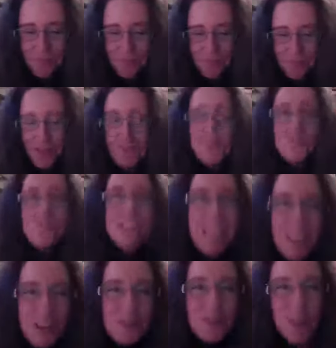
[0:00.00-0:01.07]
You
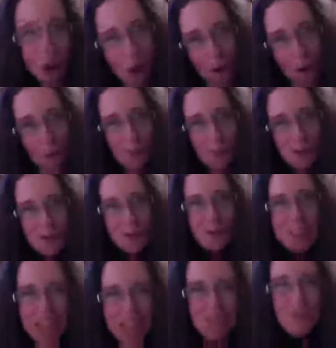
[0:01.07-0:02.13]
think you
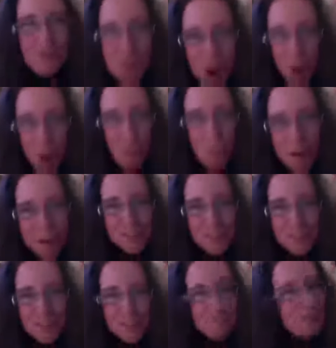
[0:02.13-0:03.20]
know
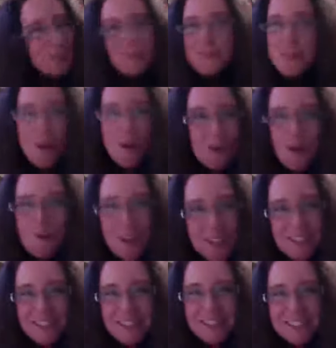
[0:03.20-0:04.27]
puzzles, but you don't know
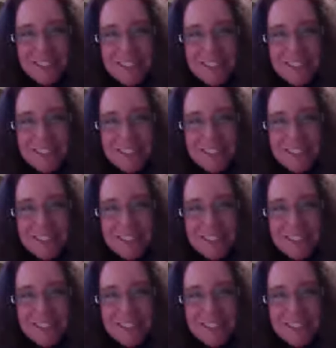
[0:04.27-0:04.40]
puzzles.